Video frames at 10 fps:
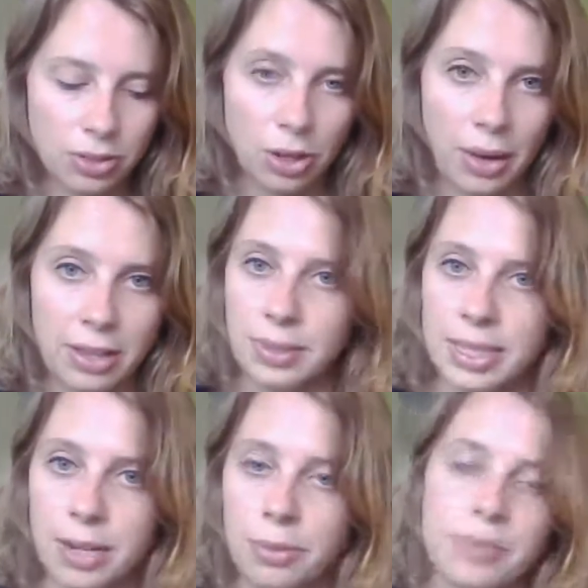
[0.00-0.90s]
So as we
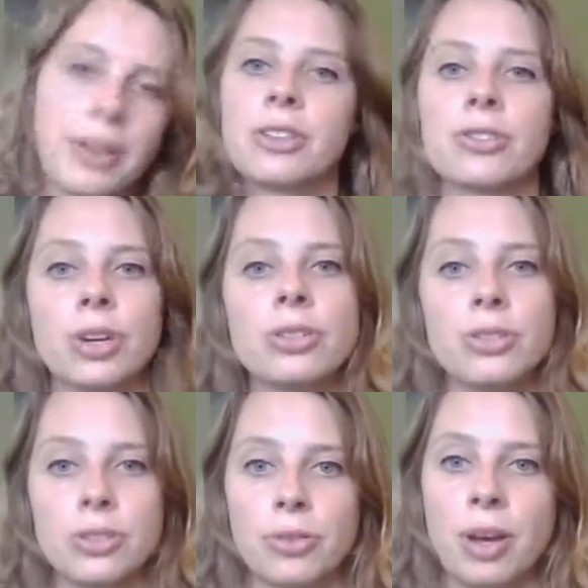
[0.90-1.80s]
said, it was a very structured
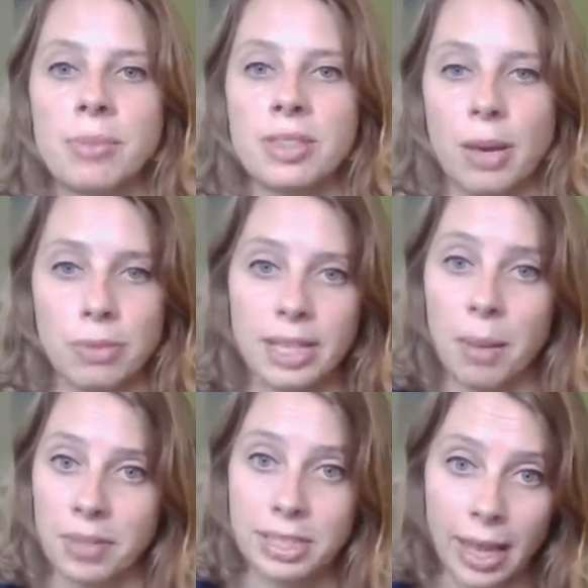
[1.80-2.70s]
script that was
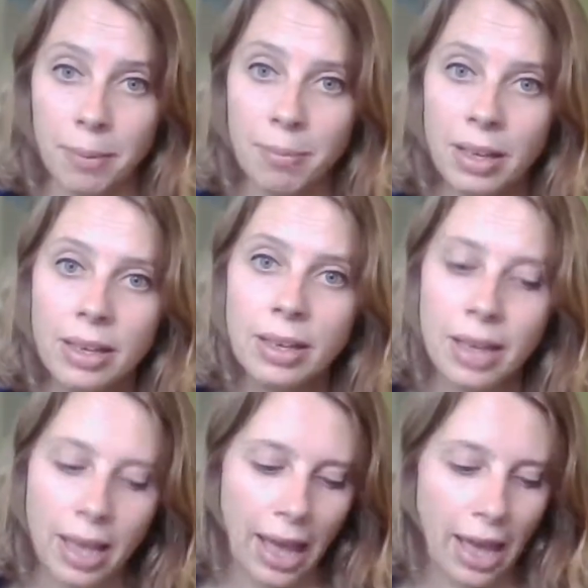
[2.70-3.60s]
kept the same.
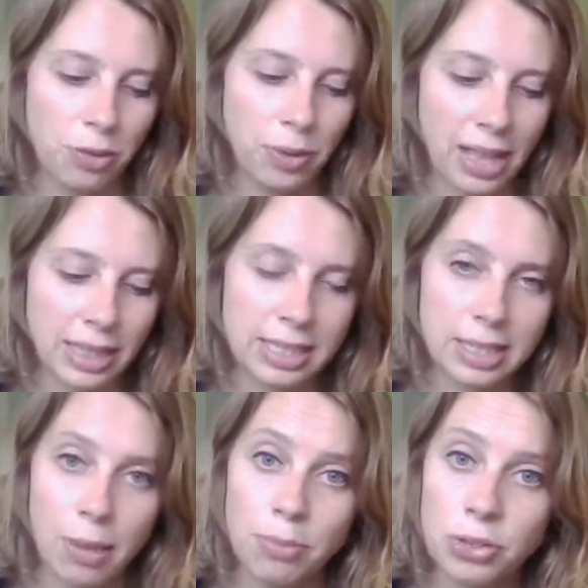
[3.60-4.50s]
And we had the
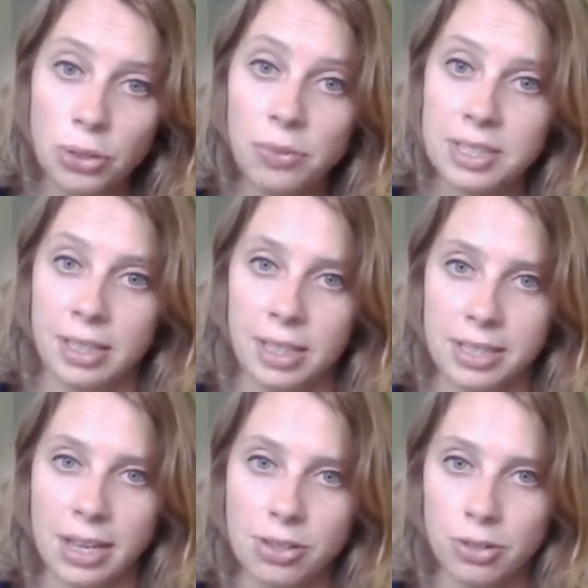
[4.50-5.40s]
same two
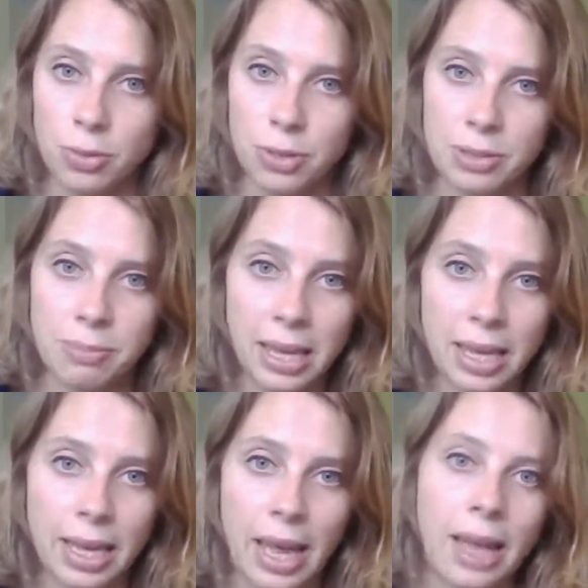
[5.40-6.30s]
facilitators, which was
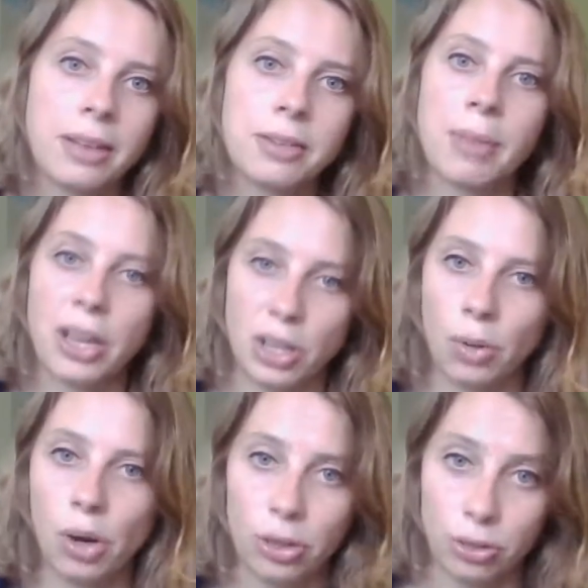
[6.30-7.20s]
me and my
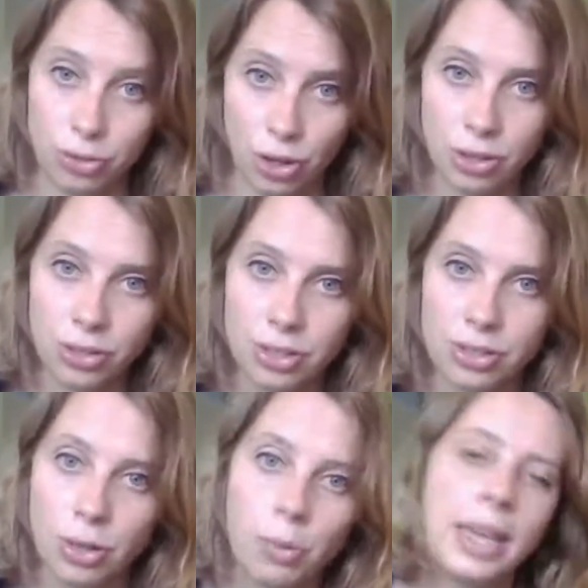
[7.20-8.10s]
co-author Josh.
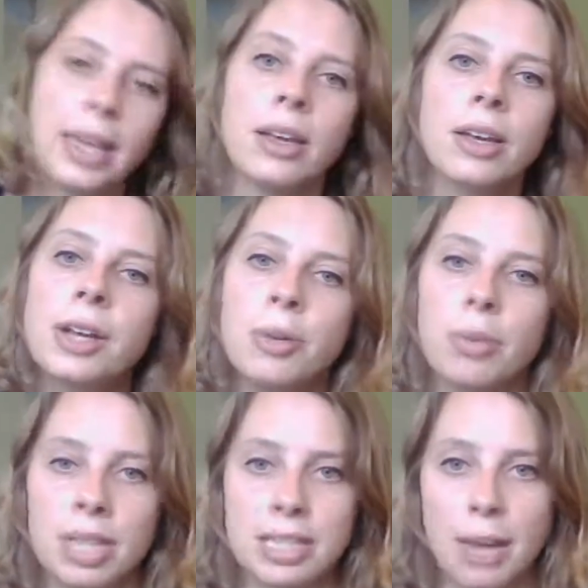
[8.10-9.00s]
So we were
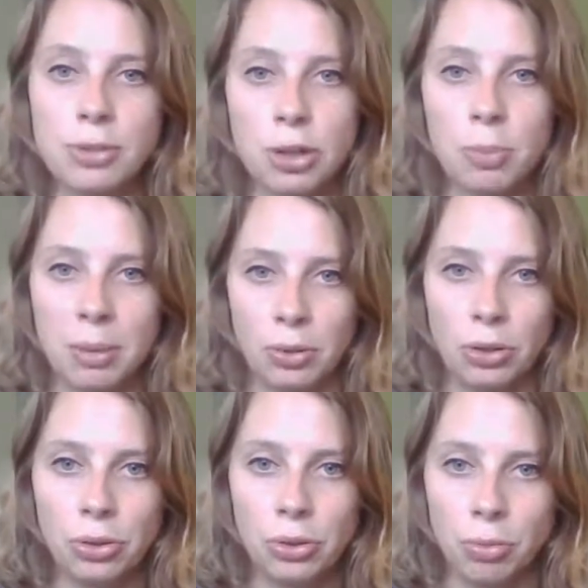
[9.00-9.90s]
the same two people
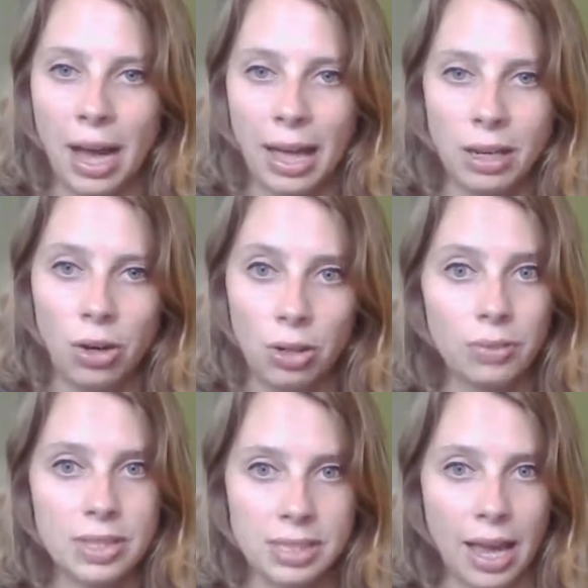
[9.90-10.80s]
who ran all of
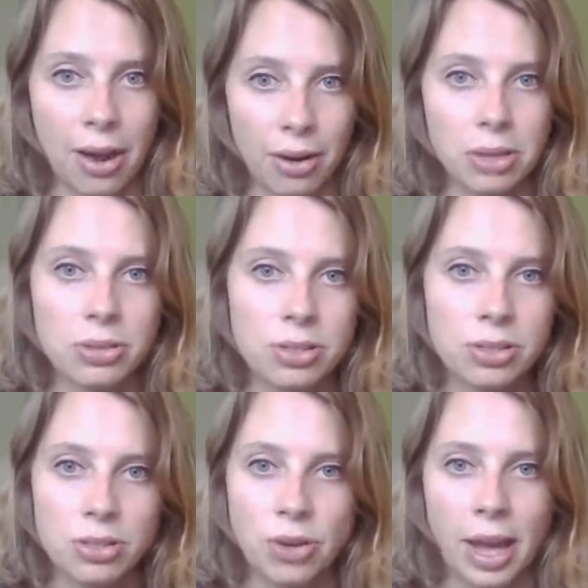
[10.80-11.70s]
the scenarios
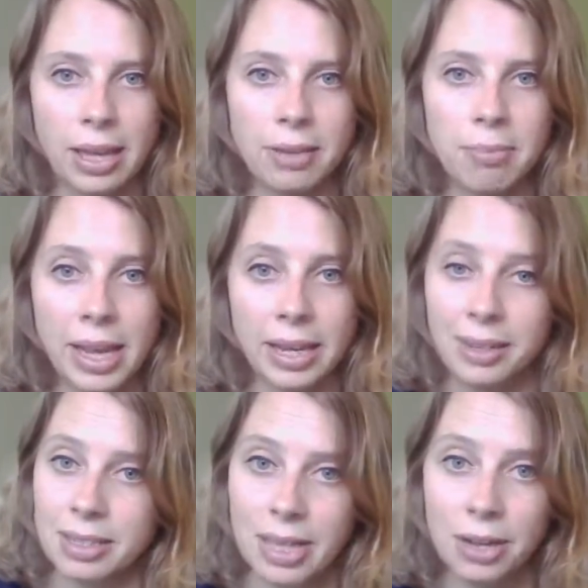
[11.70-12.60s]
to try and make it
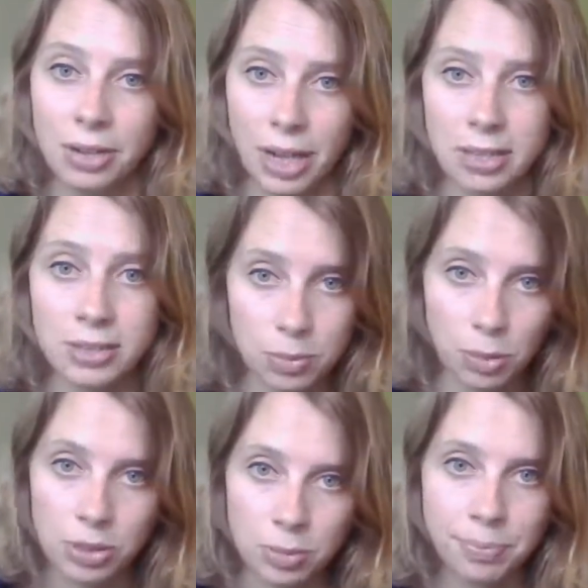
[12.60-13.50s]
as standardized as
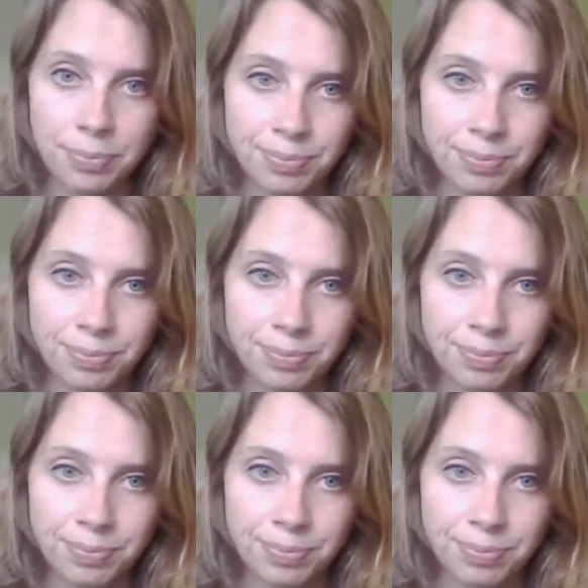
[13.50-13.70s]
possible.